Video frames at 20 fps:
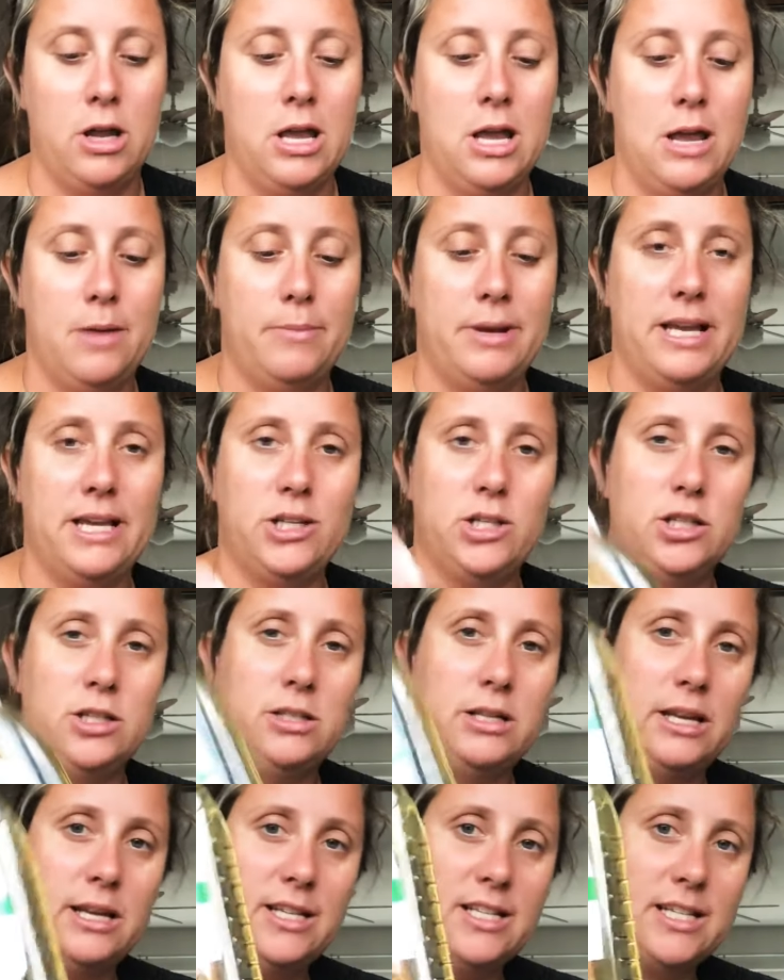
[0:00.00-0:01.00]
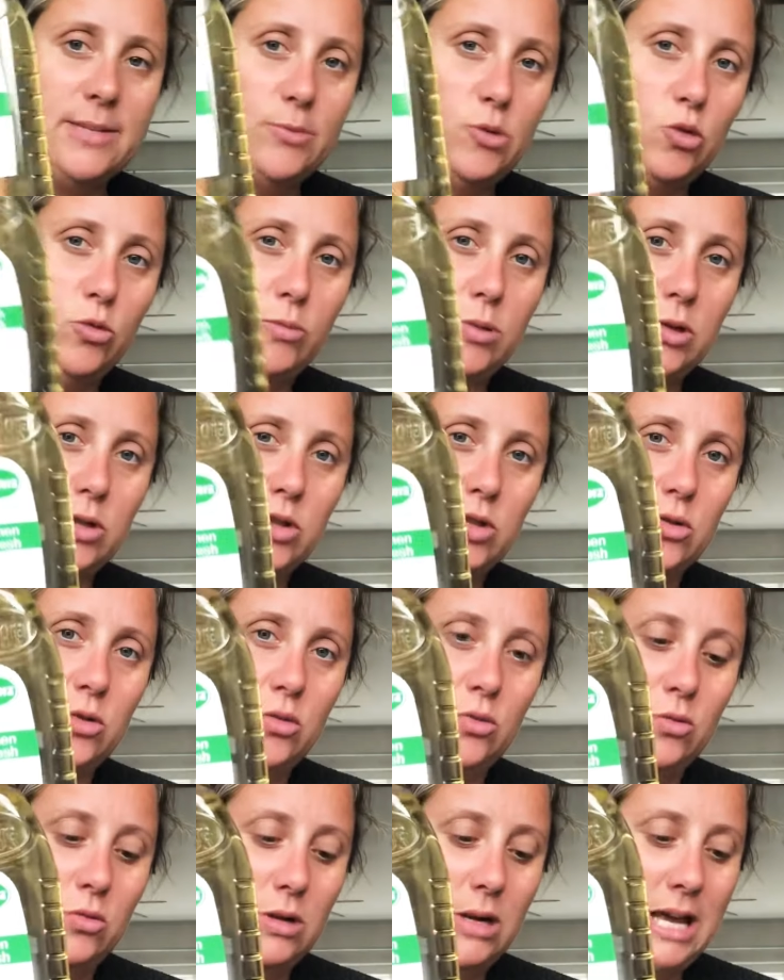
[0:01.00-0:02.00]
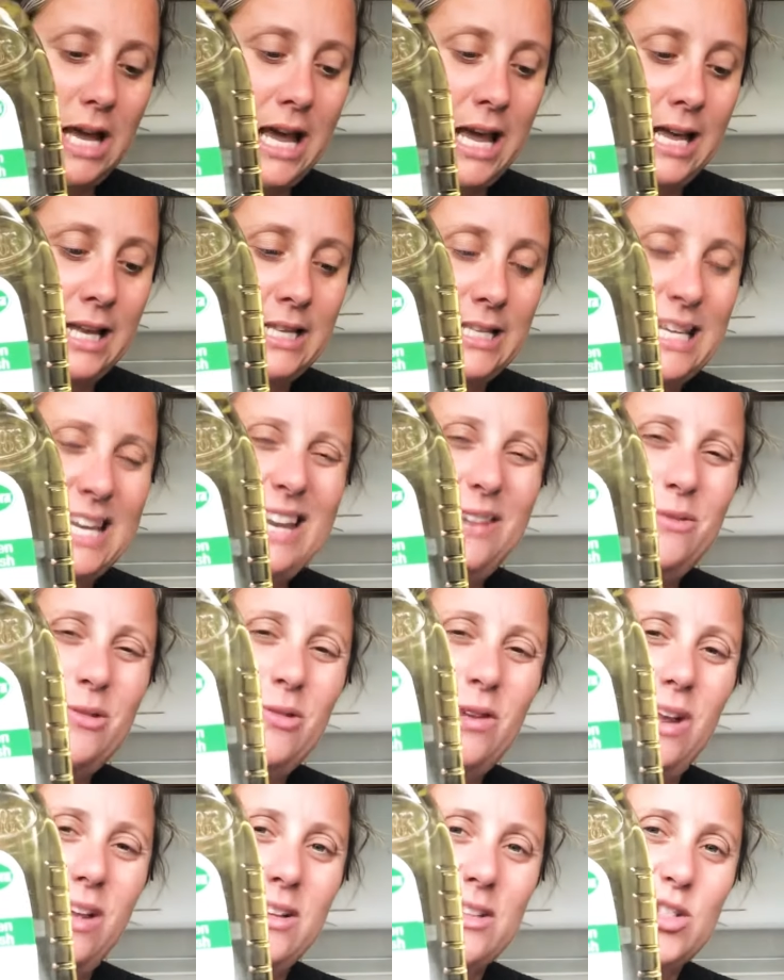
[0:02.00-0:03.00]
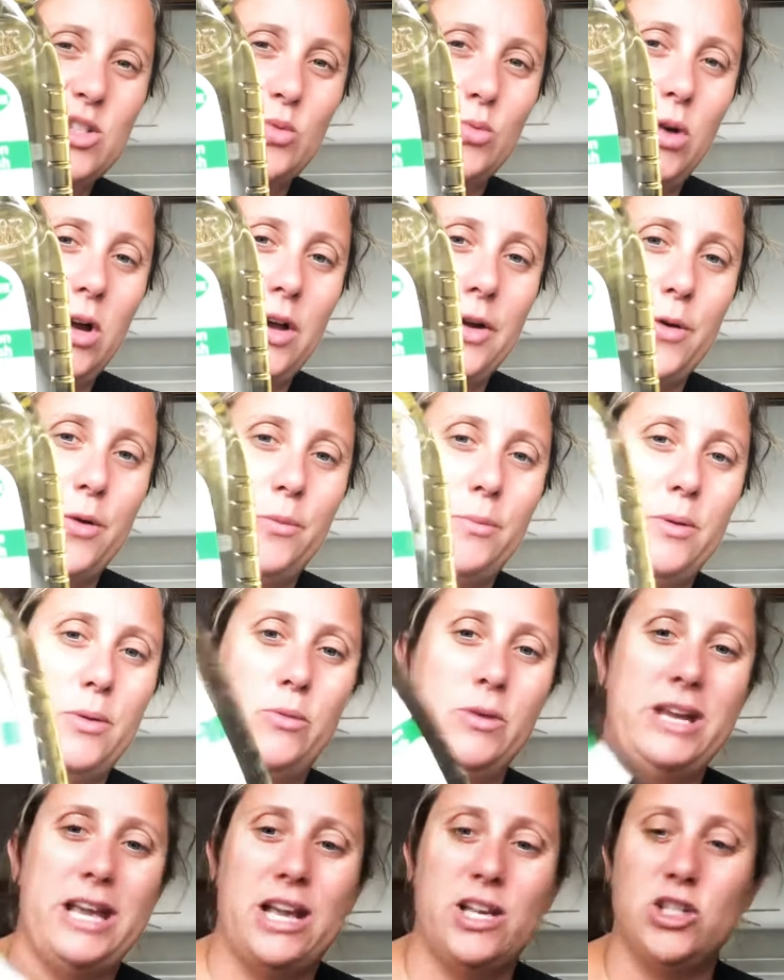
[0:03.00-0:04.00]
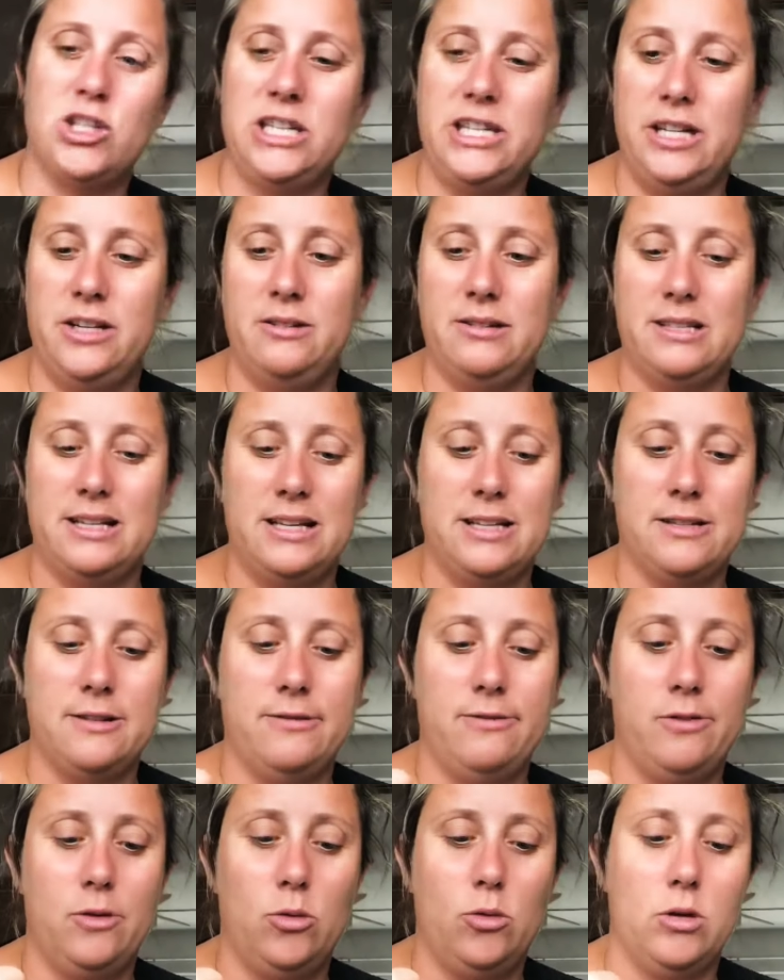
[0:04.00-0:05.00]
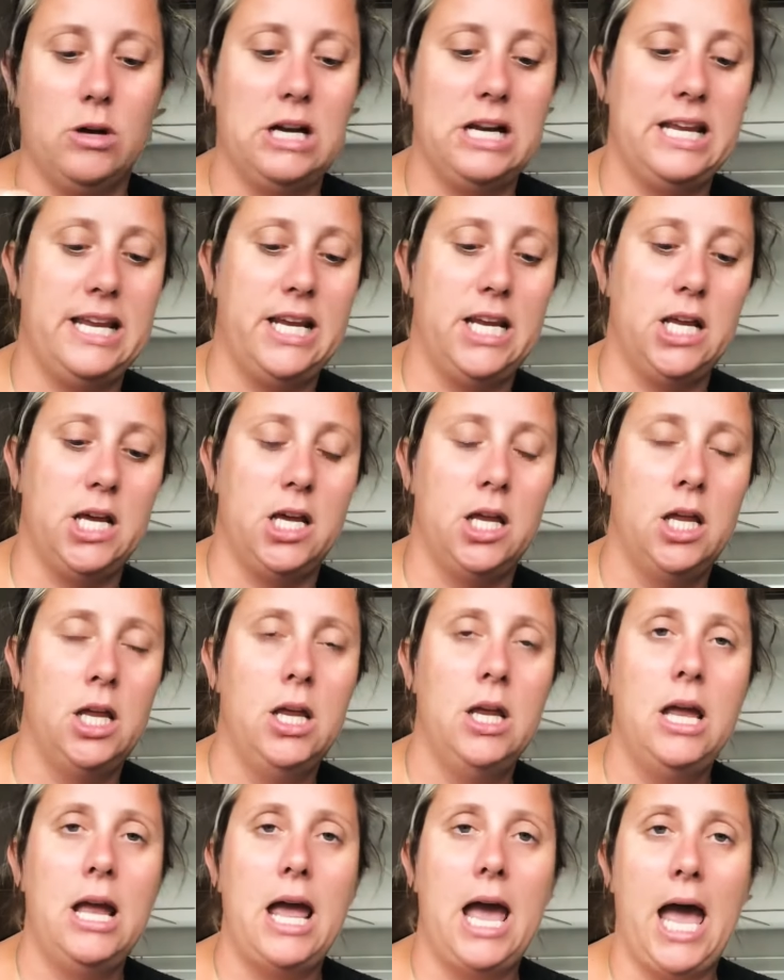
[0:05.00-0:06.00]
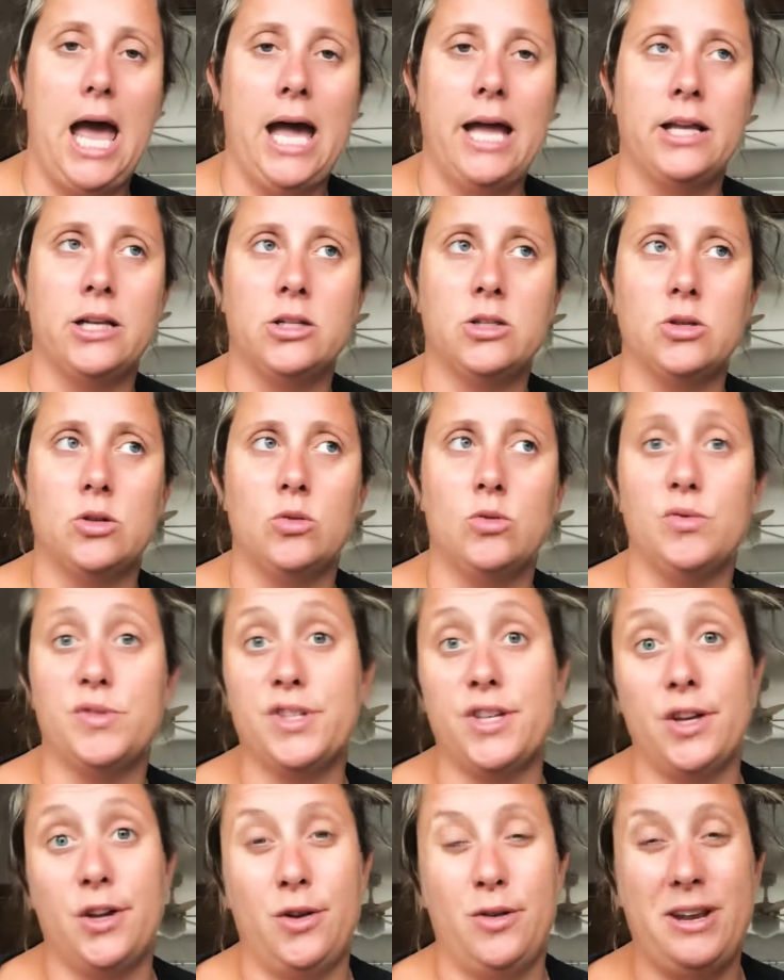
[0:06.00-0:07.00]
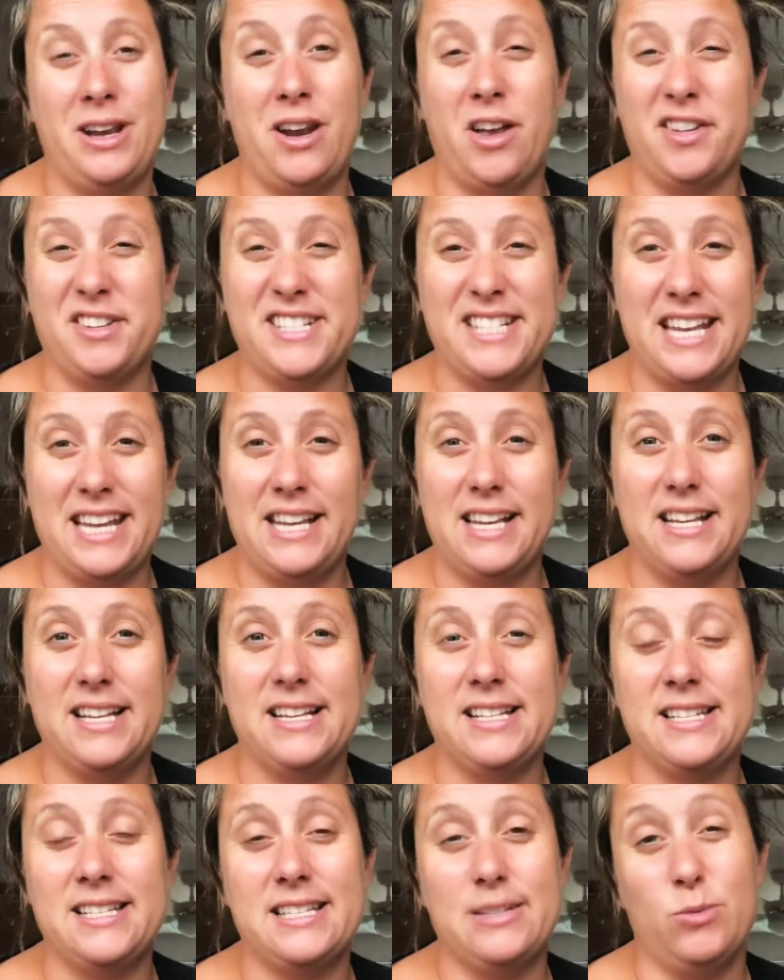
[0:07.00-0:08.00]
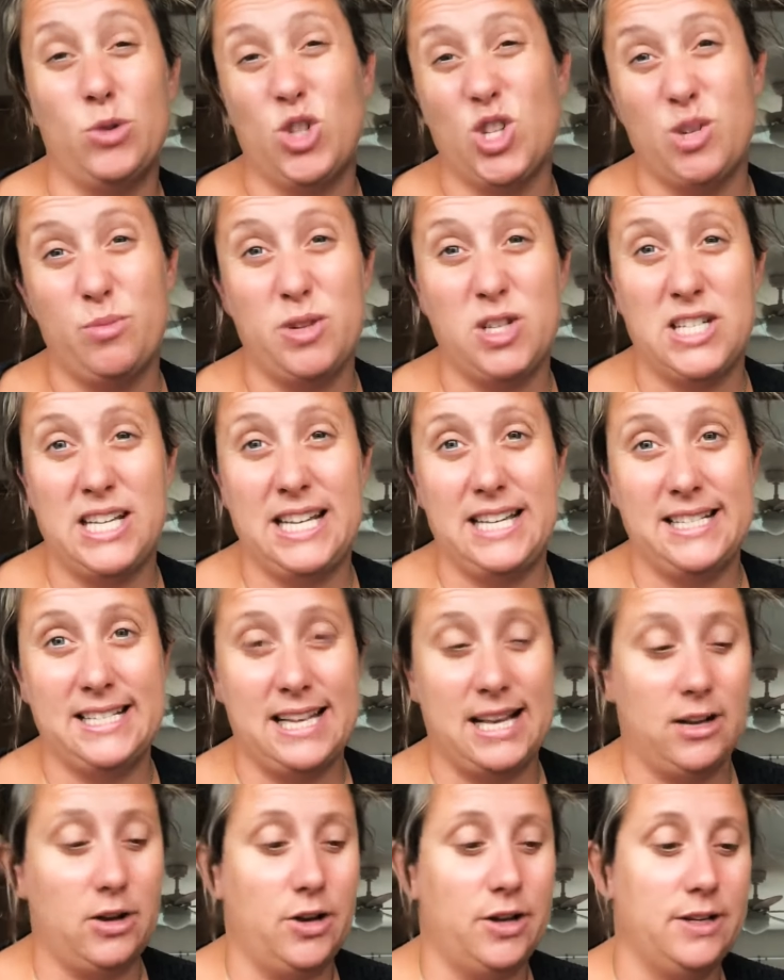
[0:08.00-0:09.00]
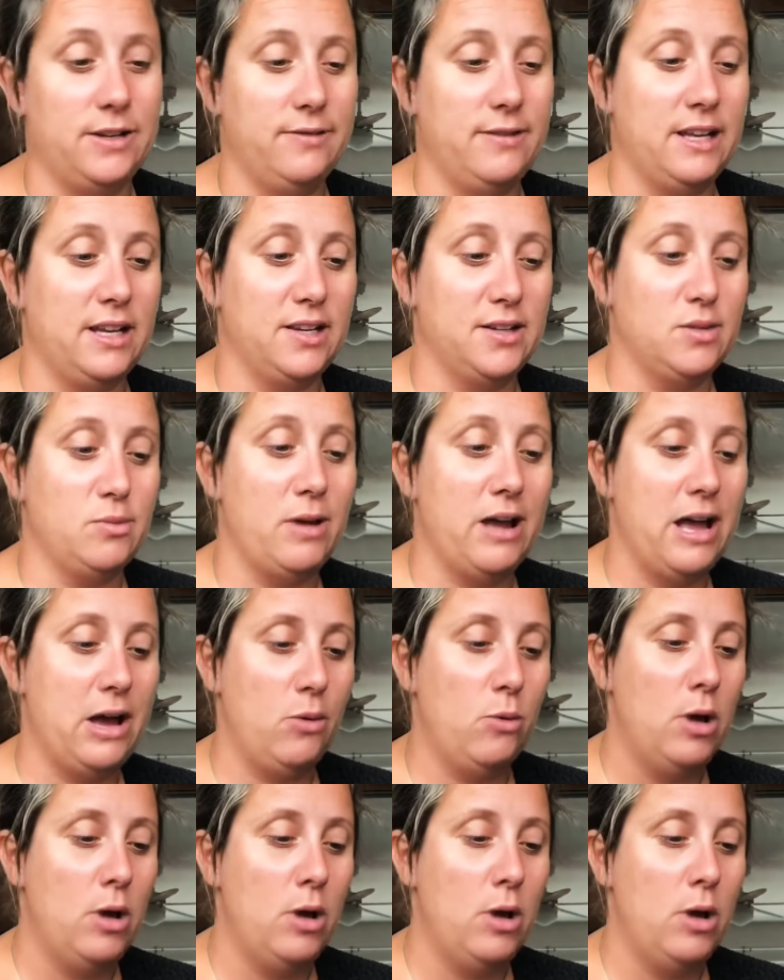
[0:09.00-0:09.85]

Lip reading: but it's just a small bottle and it will last a while, but we actually use it as a floor cleaner and also in our sinks, washing machines, that kind of thing as well.